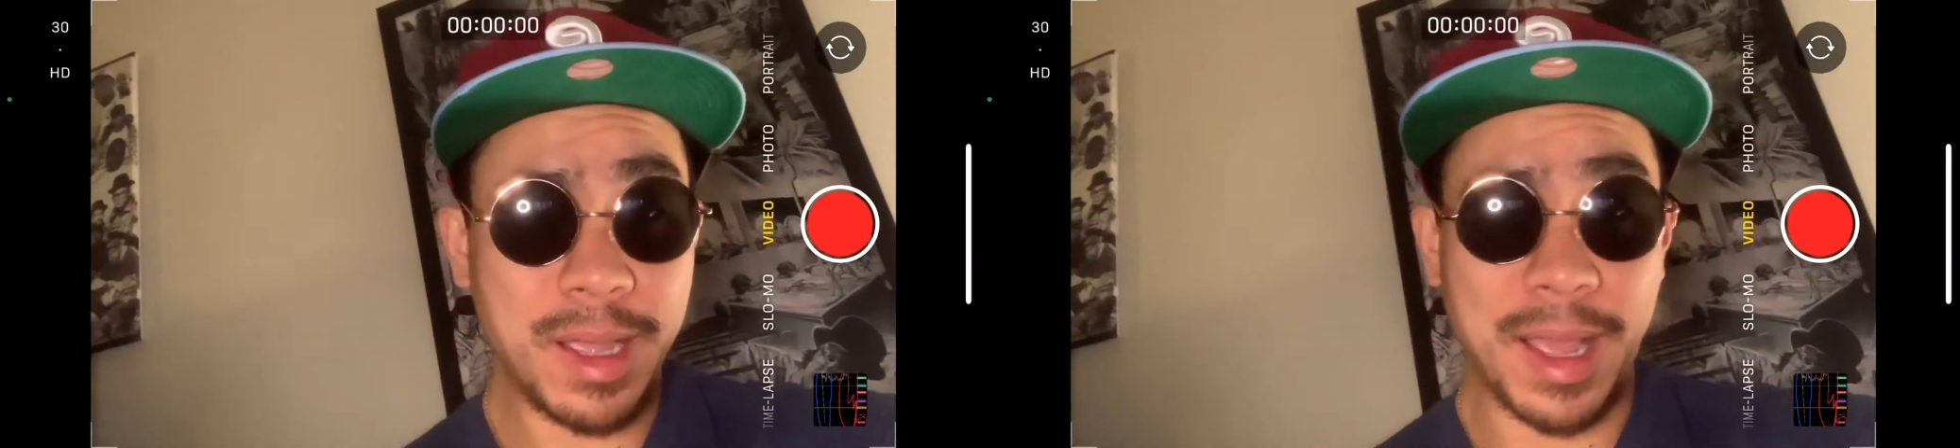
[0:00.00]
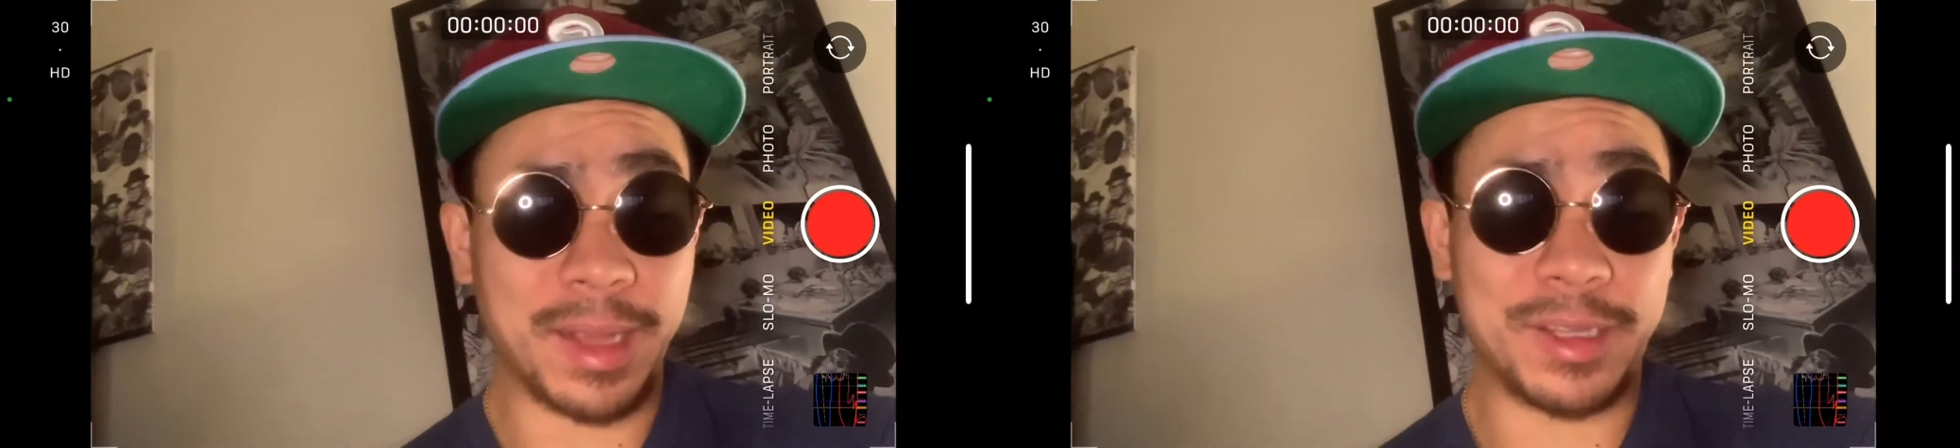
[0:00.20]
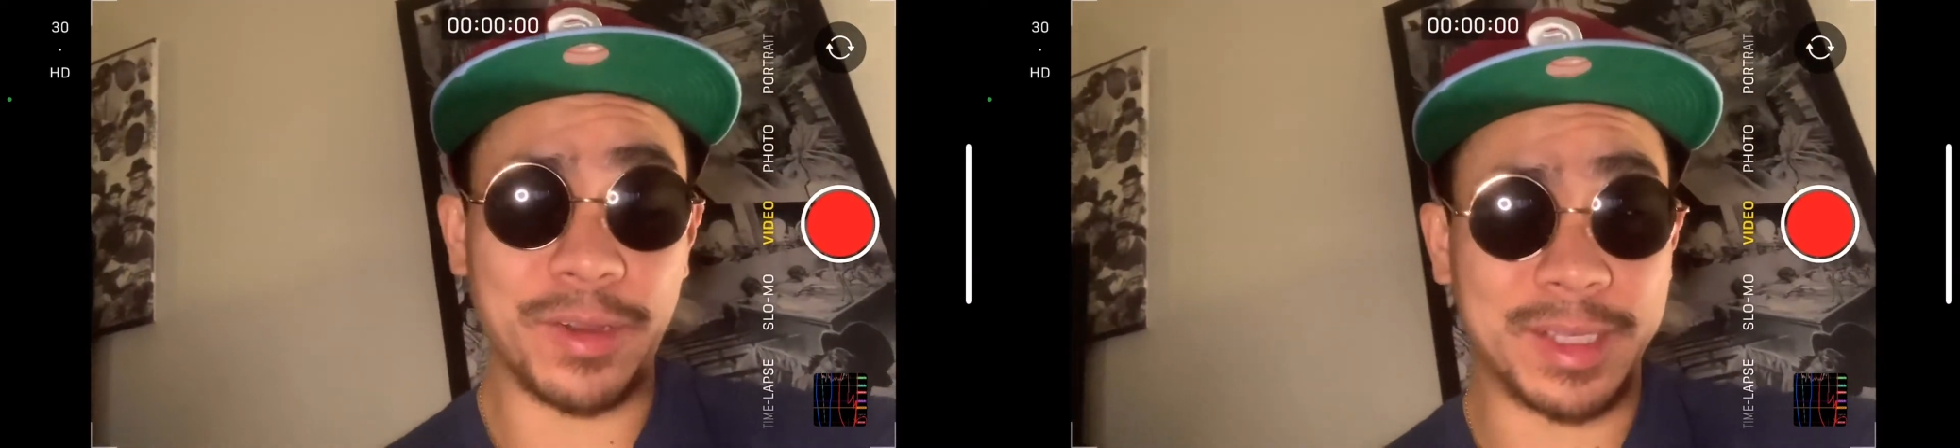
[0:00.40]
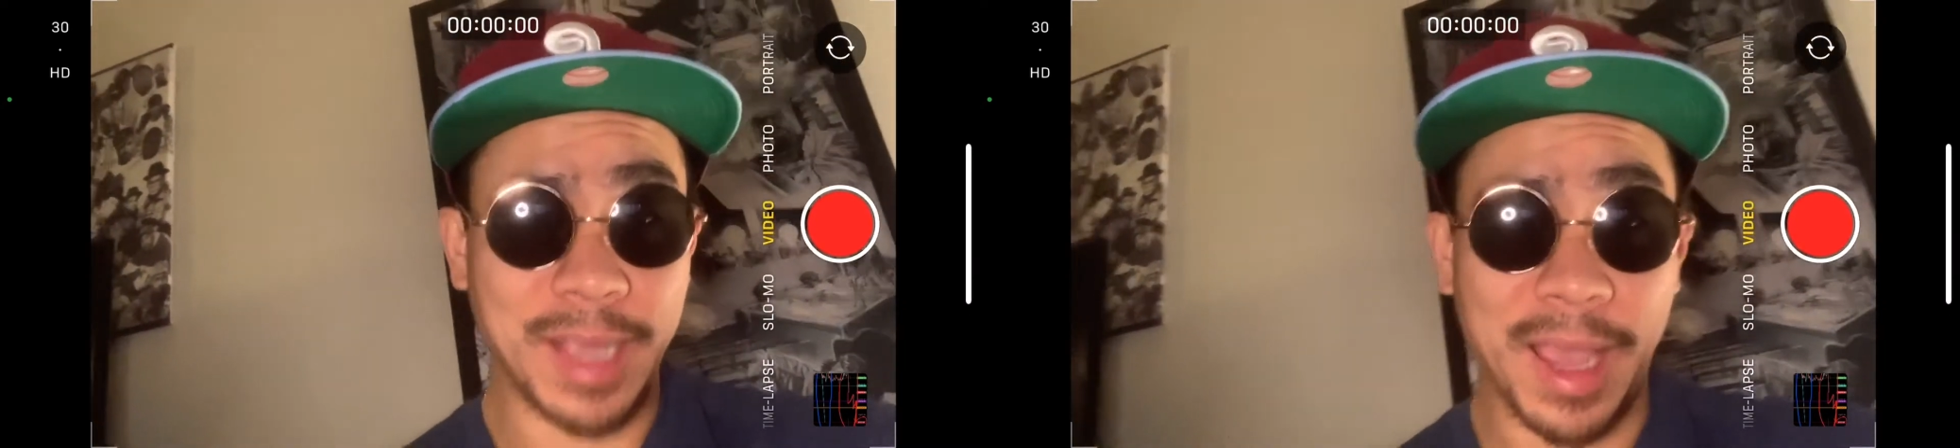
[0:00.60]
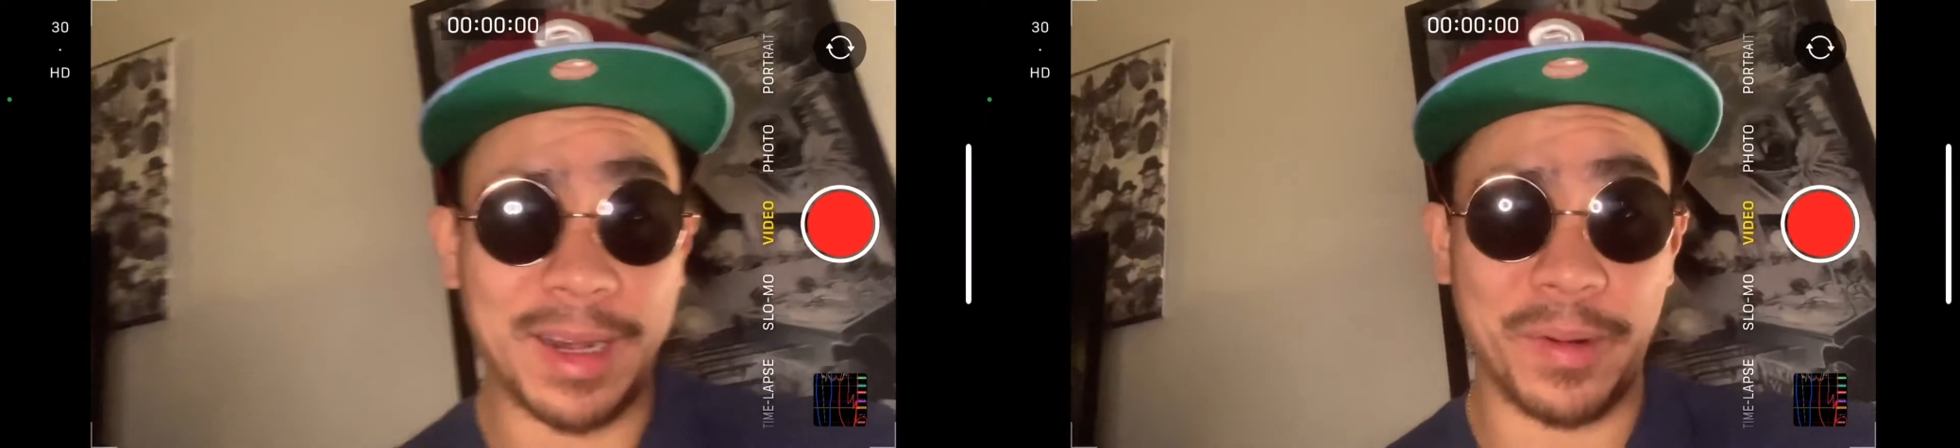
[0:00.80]
show
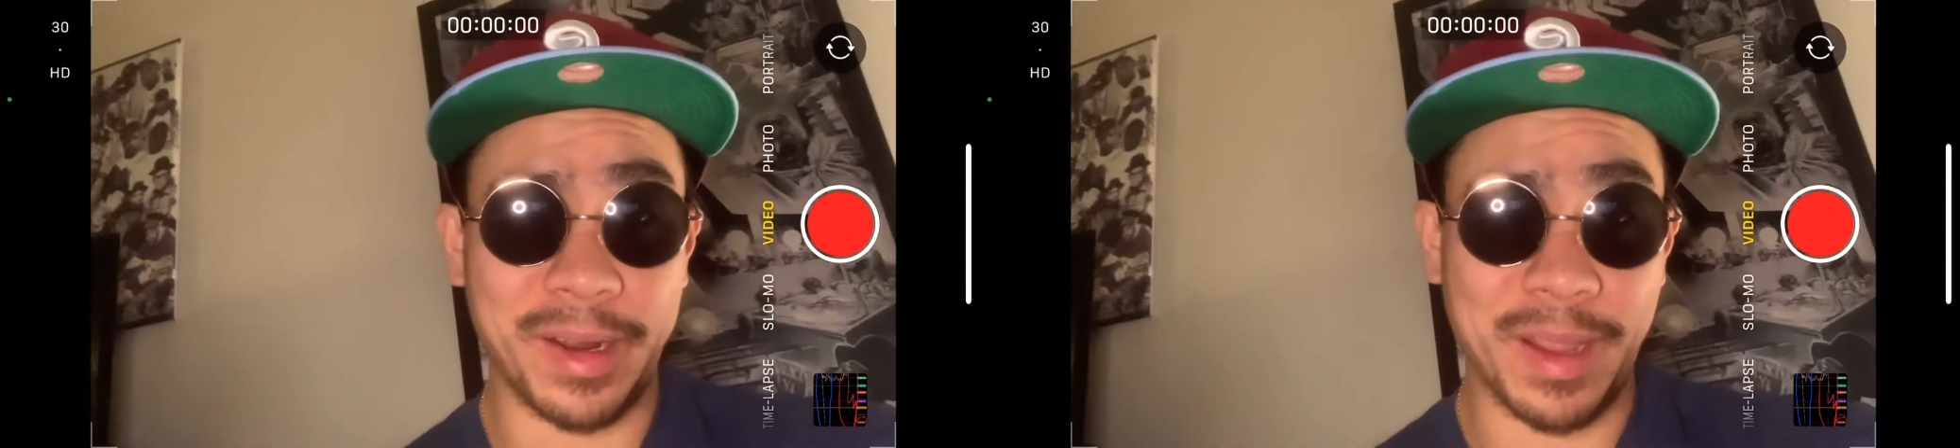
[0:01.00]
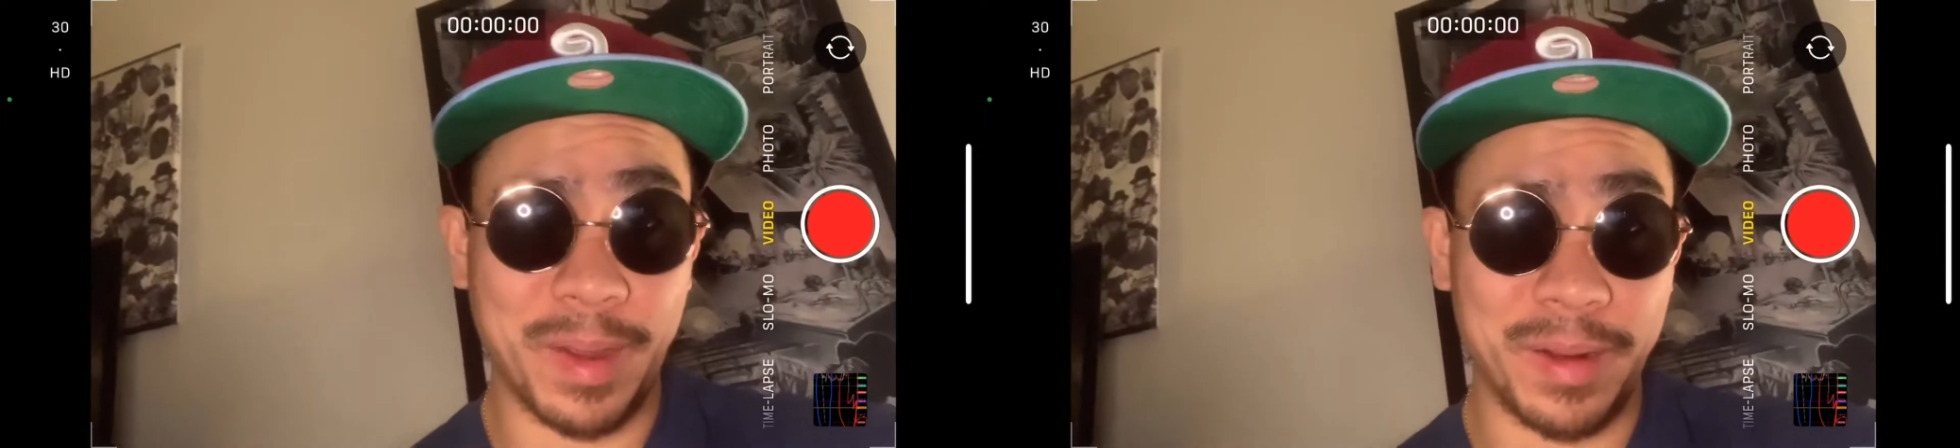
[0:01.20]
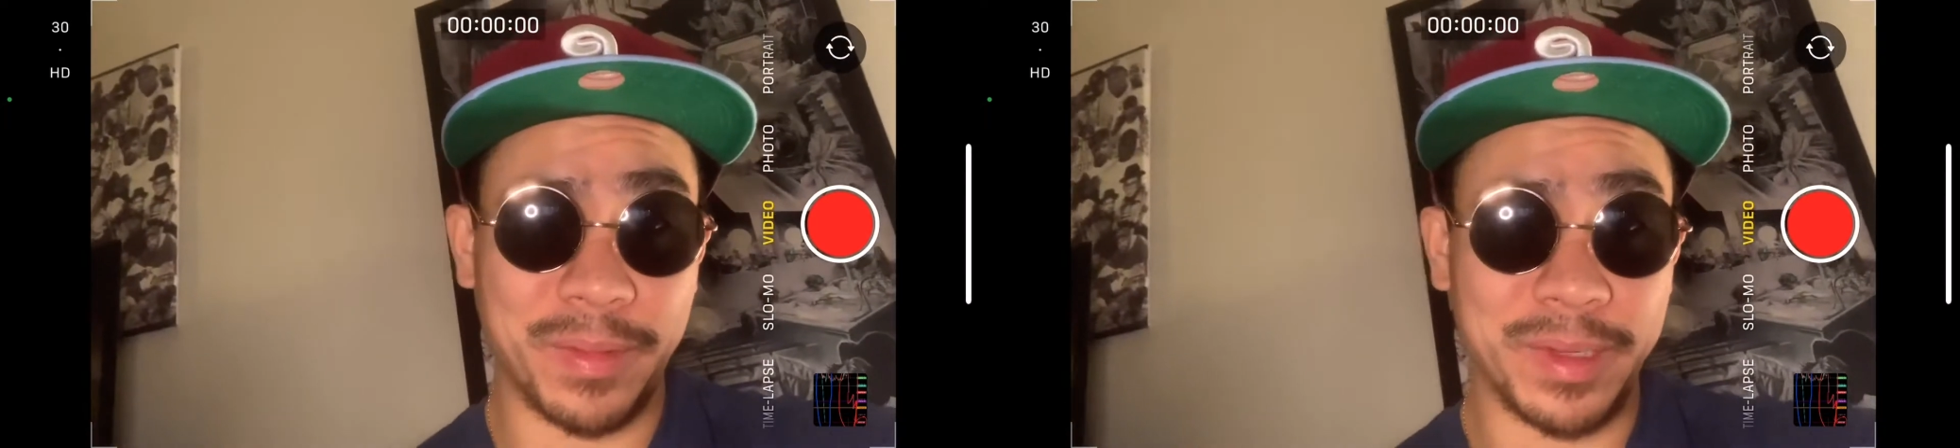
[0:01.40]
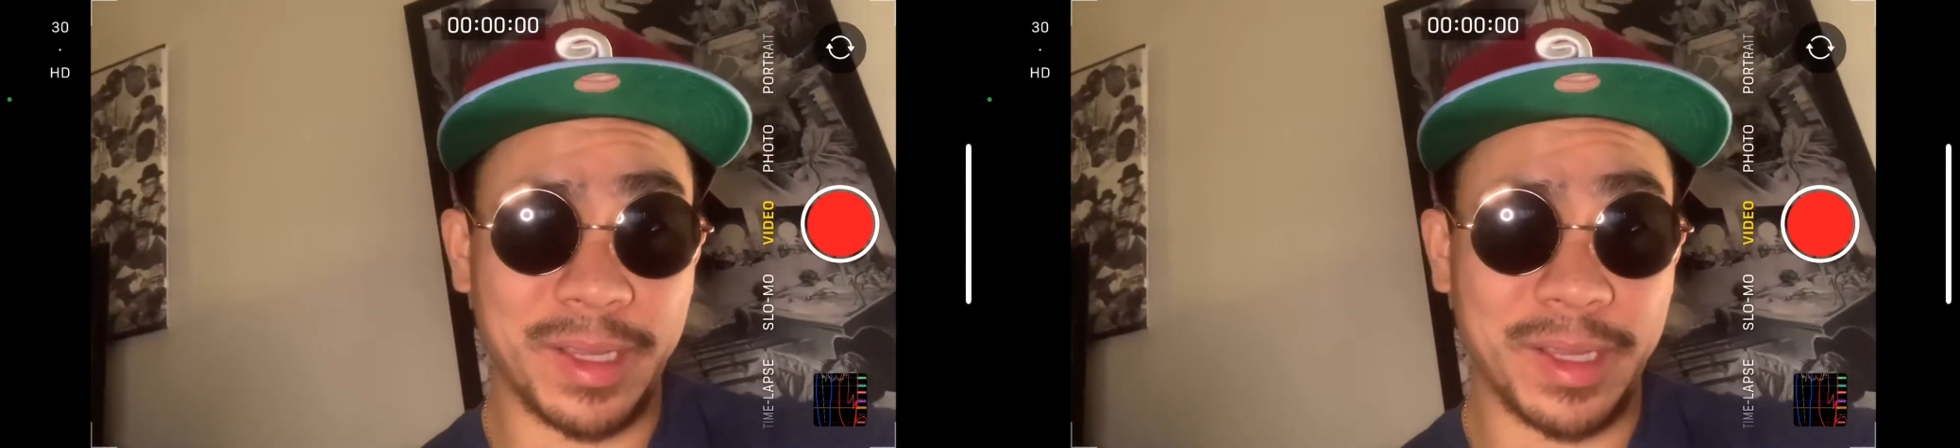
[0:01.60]
exactly where I get my numbers.